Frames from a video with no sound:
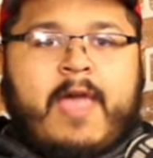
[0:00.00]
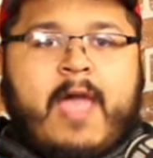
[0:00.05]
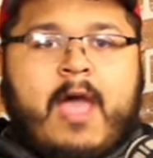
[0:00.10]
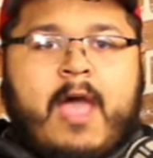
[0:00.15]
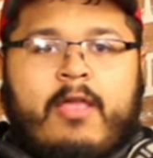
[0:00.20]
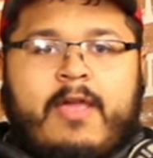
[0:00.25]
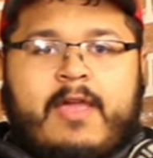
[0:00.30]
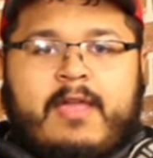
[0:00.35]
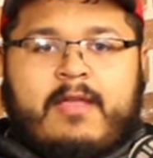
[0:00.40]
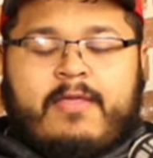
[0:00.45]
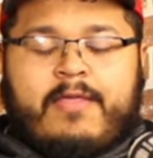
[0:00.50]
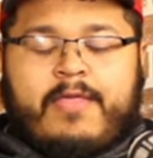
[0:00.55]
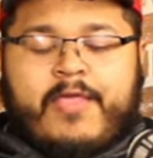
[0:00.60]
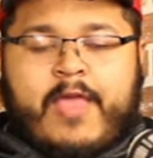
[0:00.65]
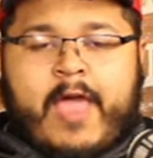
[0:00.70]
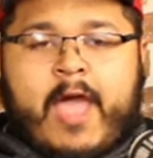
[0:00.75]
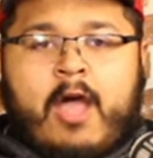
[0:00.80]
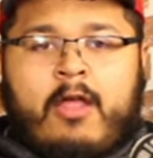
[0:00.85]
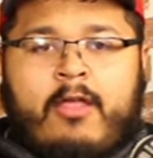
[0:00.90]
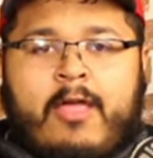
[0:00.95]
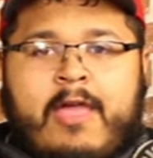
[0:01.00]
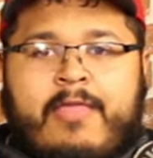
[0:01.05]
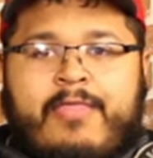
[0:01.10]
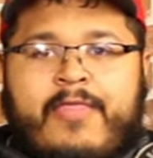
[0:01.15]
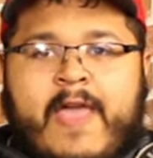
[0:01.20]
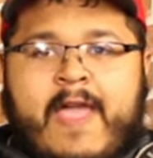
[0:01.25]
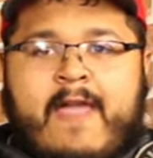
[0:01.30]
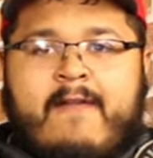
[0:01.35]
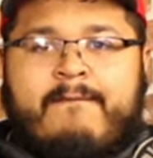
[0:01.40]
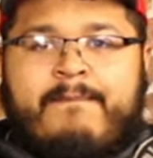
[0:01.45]
LA,
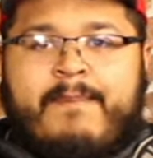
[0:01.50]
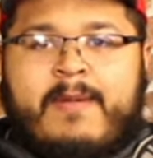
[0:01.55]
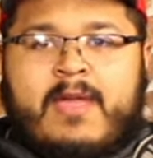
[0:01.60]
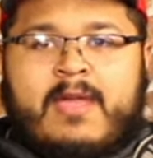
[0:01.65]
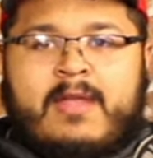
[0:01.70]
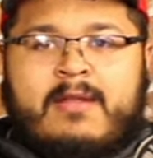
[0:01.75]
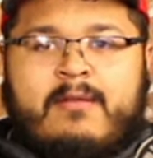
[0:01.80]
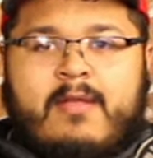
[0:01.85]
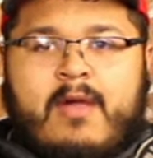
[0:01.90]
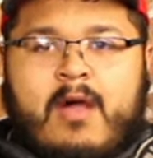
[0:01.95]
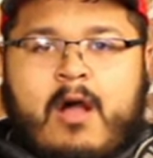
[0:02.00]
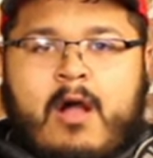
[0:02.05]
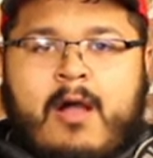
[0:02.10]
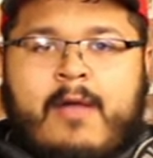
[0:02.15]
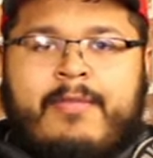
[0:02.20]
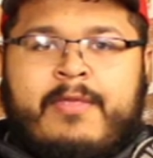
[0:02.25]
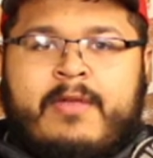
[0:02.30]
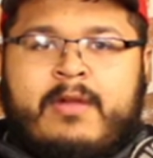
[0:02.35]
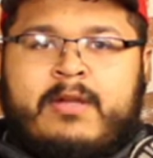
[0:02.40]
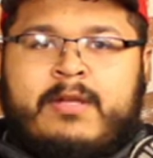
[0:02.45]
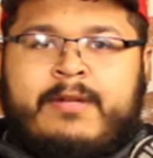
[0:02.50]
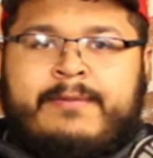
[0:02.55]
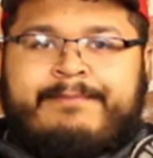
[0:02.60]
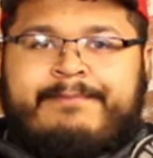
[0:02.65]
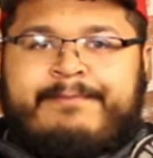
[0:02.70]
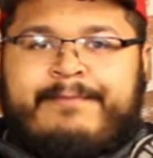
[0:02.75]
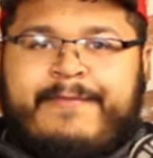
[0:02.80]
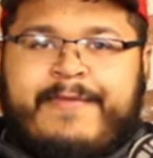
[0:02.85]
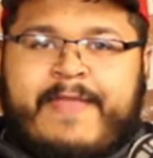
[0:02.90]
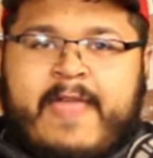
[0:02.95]
they've been on the
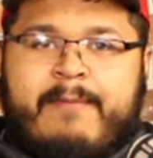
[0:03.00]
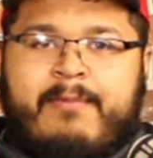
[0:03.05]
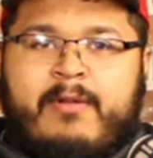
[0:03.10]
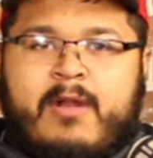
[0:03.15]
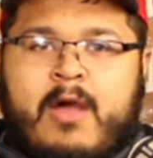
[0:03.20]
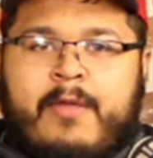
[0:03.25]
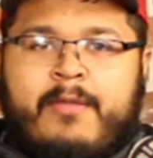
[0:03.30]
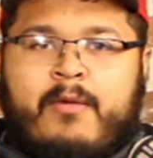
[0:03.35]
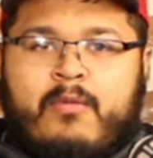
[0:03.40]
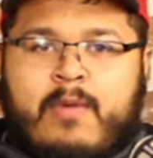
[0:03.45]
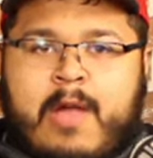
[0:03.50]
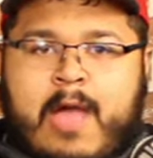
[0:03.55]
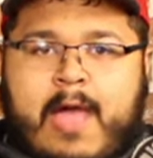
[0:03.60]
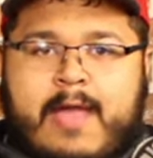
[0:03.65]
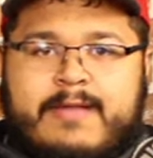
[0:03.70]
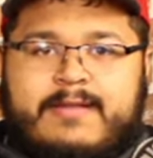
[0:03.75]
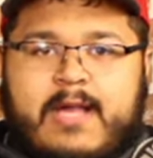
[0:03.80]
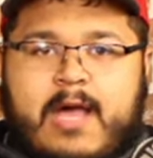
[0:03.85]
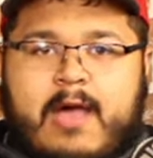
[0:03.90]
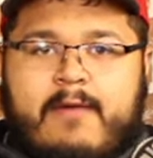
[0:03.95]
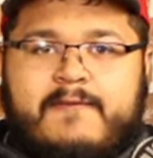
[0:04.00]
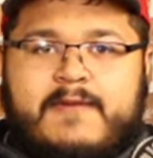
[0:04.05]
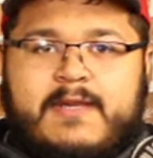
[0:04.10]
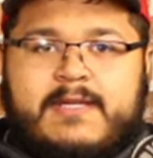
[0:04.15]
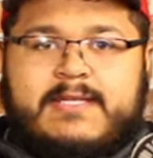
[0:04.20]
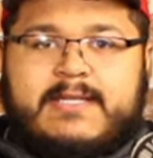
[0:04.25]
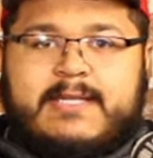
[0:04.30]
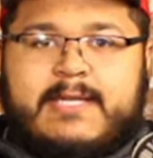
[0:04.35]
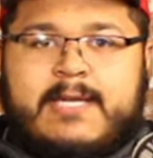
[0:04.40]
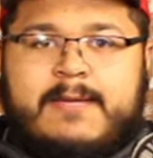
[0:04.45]
rise,
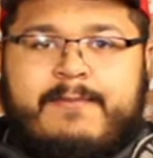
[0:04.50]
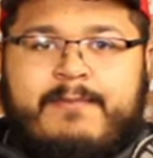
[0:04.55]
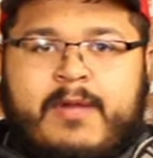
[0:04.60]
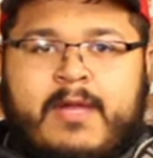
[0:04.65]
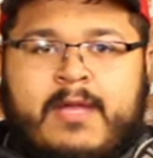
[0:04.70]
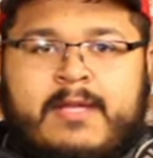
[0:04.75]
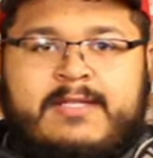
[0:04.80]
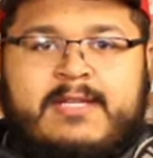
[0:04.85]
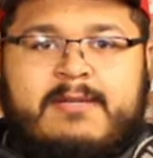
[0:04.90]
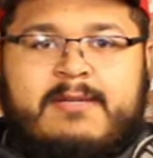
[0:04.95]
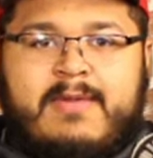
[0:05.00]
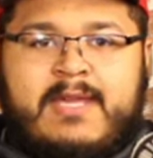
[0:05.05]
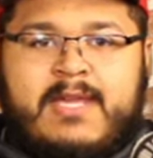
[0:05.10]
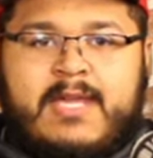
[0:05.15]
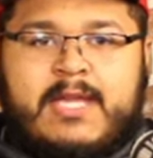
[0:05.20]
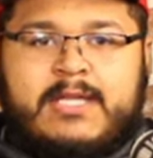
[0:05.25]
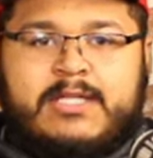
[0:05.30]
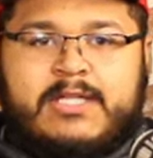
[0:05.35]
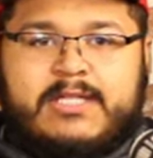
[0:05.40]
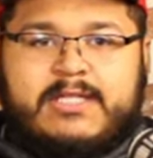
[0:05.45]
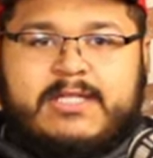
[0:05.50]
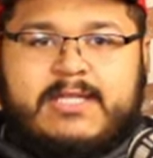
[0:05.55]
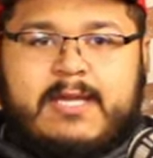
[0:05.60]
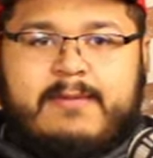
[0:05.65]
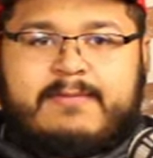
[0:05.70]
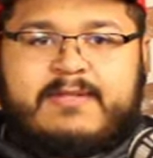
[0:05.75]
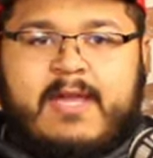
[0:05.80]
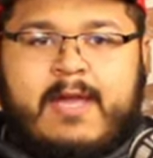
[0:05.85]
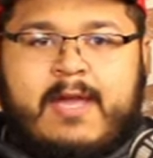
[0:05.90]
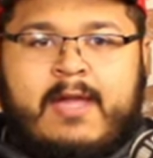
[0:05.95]
obviously, but to me, it just
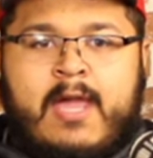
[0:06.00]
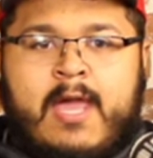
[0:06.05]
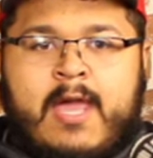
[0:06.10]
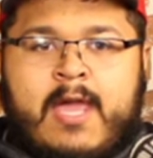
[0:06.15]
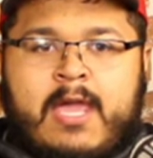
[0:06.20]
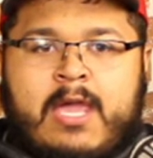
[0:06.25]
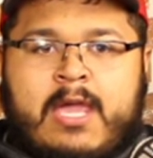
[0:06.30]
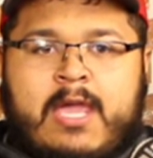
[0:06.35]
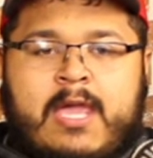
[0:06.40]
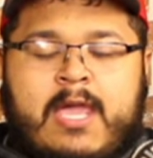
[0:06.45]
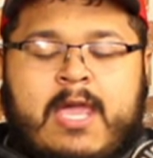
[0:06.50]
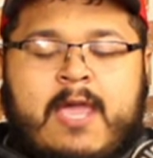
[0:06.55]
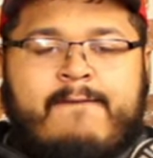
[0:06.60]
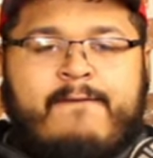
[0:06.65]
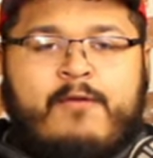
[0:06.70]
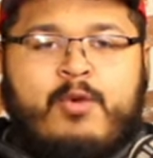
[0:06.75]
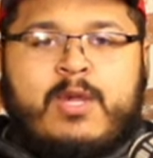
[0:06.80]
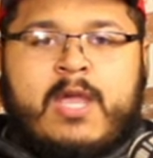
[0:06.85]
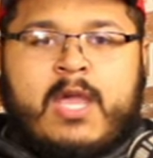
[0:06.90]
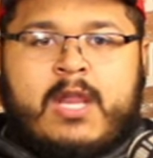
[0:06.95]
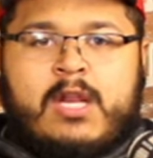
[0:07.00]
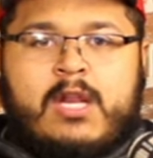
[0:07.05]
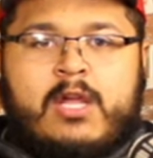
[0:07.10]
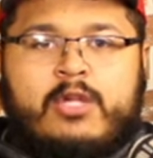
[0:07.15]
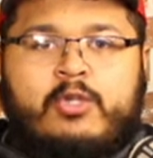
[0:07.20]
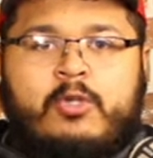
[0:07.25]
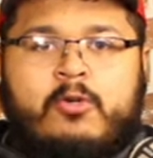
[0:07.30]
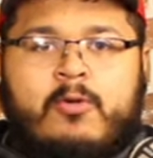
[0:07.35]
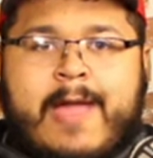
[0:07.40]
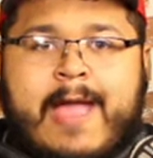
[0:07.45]
seems like if you get in
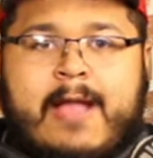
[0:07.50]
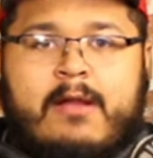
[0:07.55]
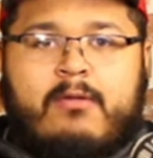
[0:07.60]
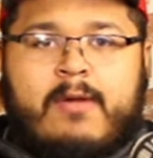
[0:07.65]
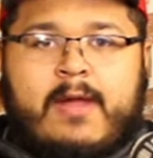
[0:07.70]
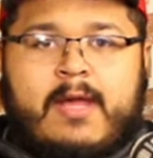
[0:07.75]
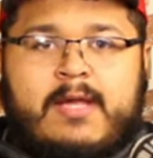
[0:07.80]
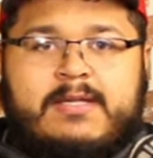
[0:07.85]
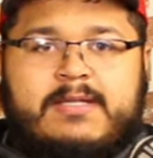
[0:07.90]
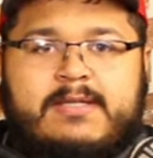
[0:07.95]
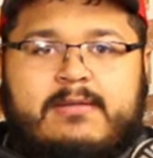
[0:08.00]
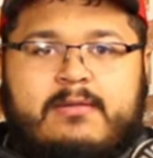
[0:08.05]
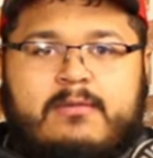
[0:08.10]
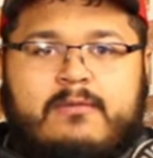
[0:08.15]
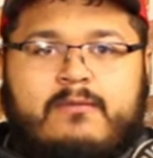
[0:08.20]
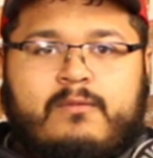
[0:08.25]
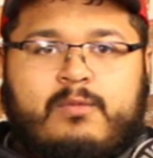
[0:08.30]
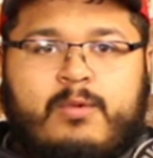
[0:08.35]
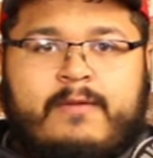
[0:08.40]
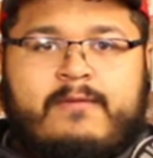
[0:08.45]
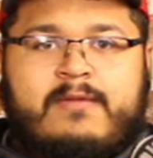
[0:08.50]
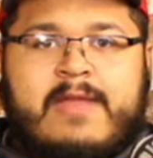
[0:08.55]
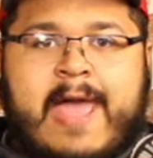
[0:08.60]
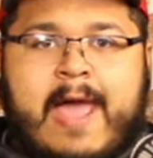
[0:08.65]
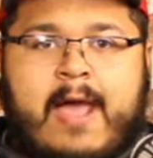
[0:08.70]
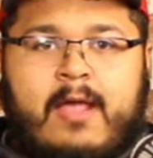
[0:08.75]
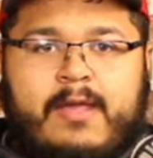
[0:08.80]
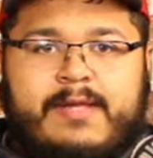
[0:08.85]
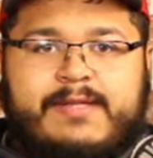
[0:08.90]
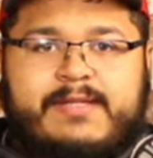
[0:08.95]
a track race with
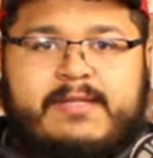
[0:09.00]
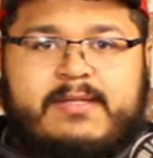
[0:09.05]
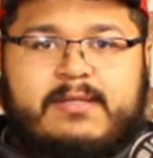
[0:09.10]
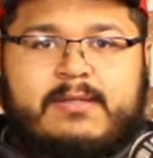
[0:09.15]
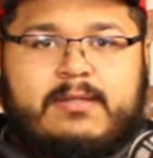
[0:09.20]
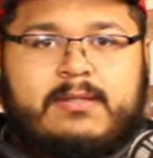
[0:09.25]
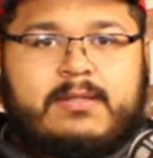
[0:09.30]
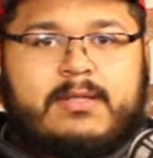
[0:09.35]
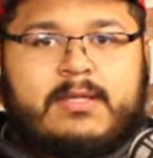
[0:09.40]
Dallas,